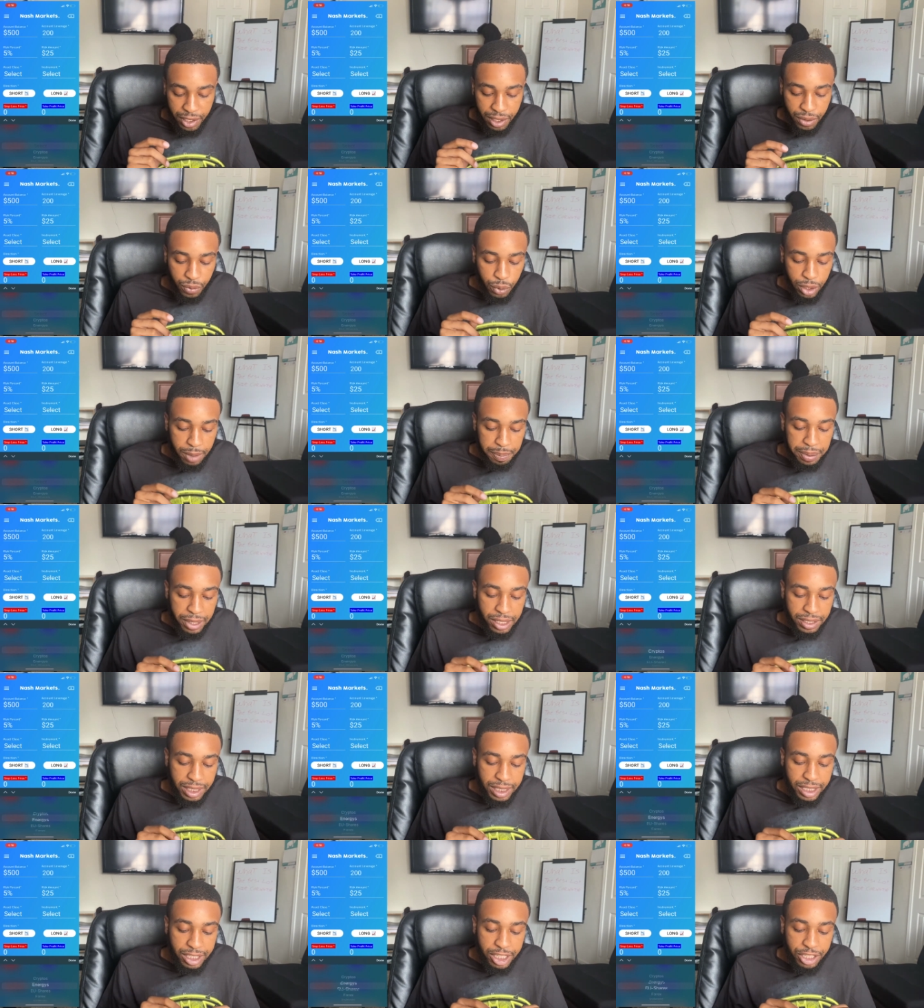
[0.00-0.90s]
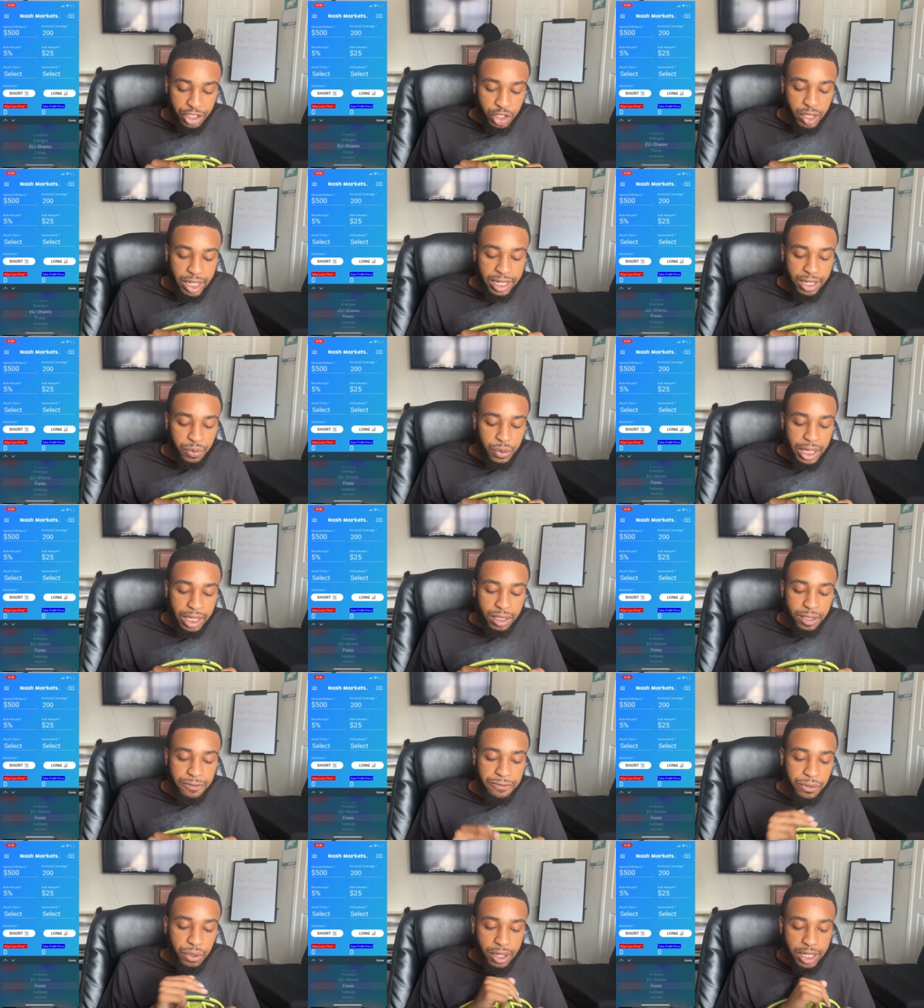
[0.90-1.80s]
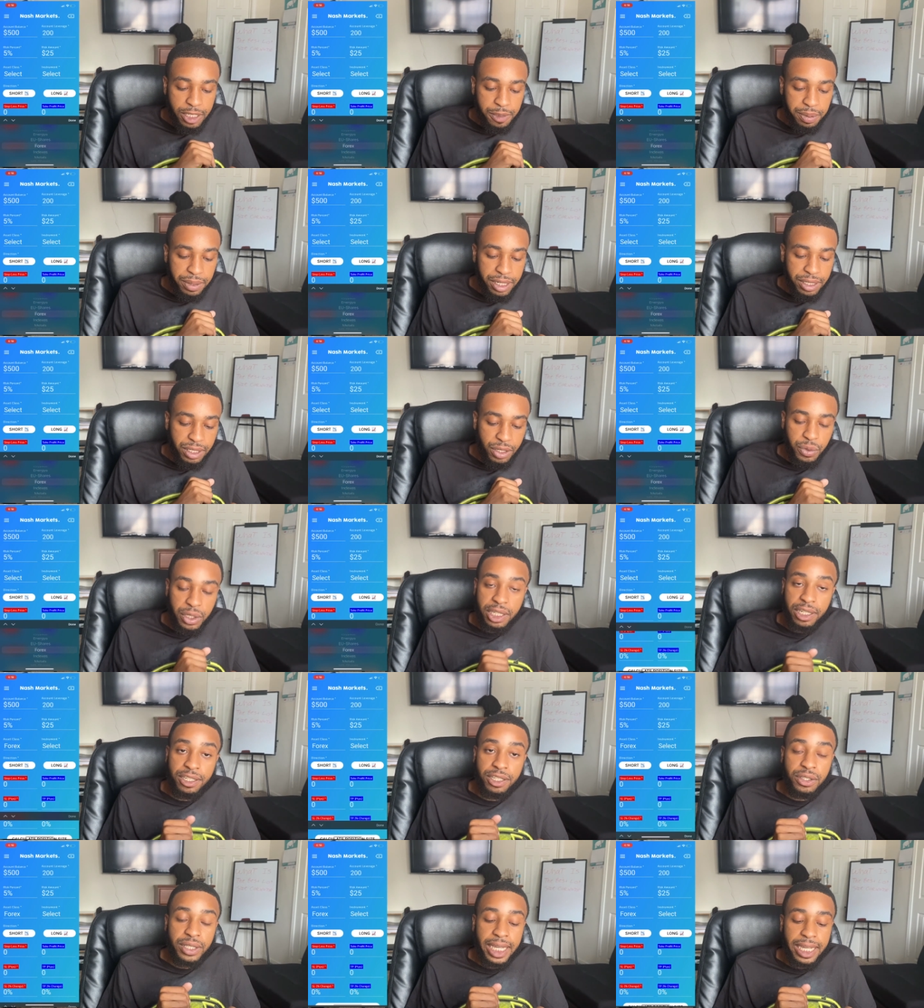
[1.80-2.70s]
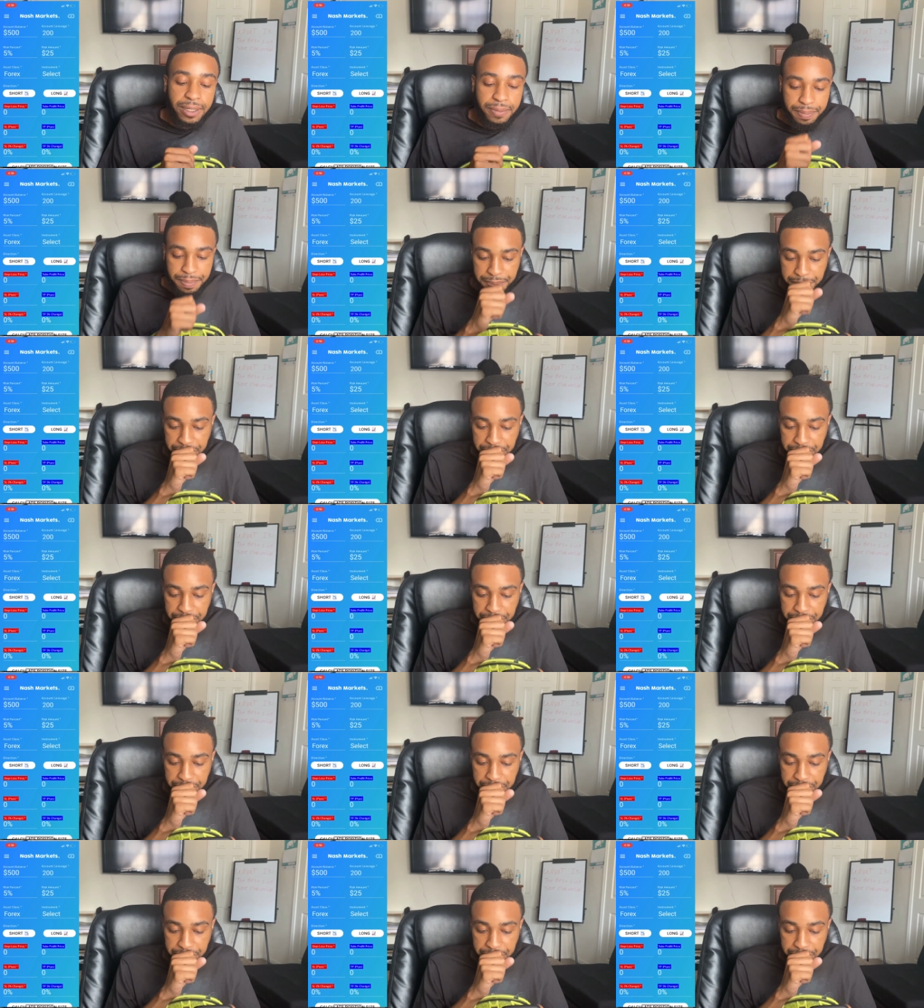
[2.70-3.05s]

We're personally just trading regular Forex pairs, so we're going to do that.